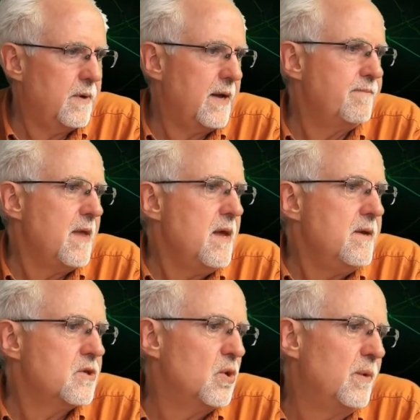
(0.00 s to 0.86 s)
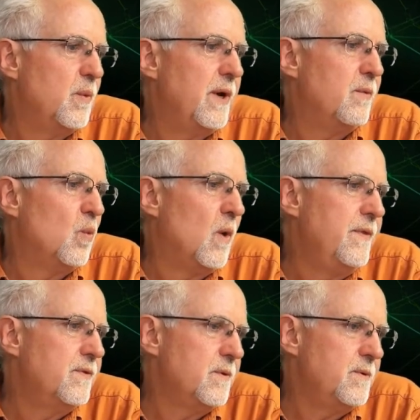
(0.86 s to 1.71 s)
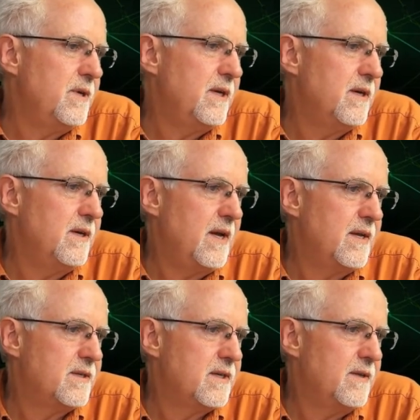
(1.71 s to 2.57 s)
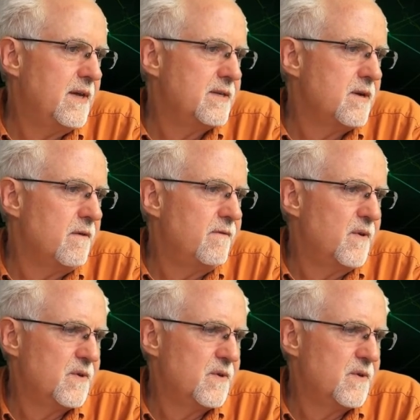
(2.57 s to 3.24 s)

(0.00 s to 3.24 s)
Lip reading: Okay, so it went 1 through 10 and said that's all,